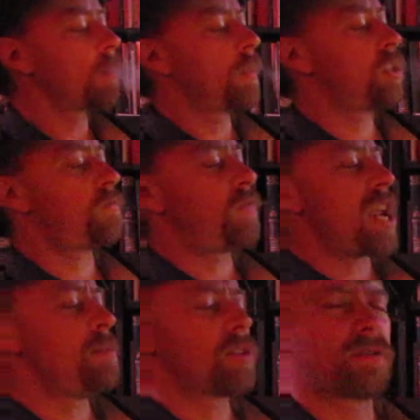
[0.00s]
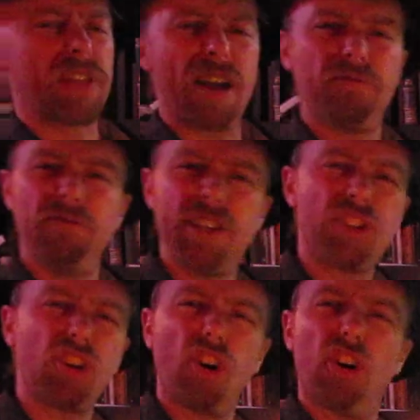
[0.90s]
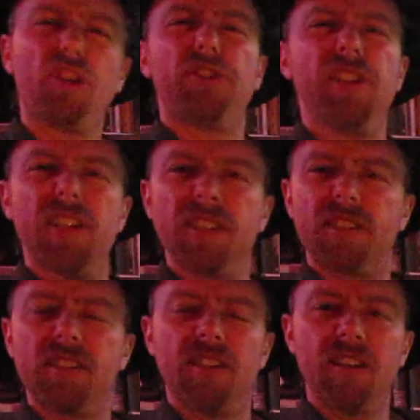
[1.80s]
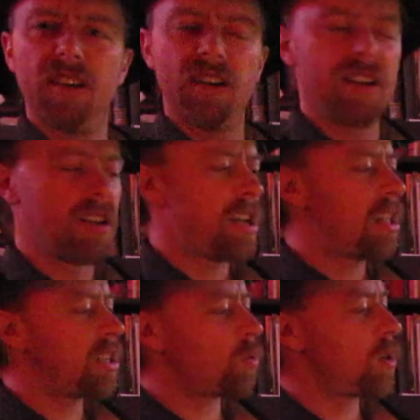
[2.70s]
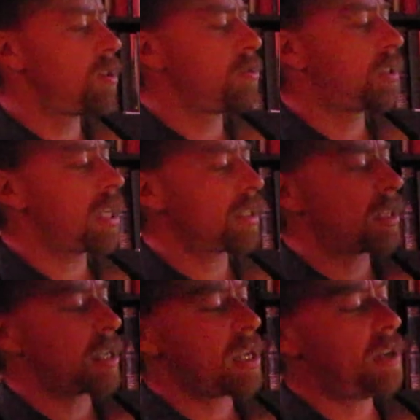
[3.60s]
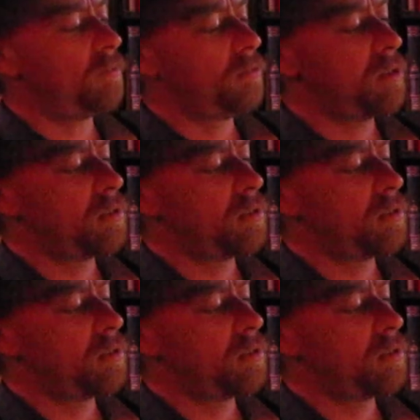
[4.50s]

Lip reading: Just famous for that rich earthiness. It's one of those things like it really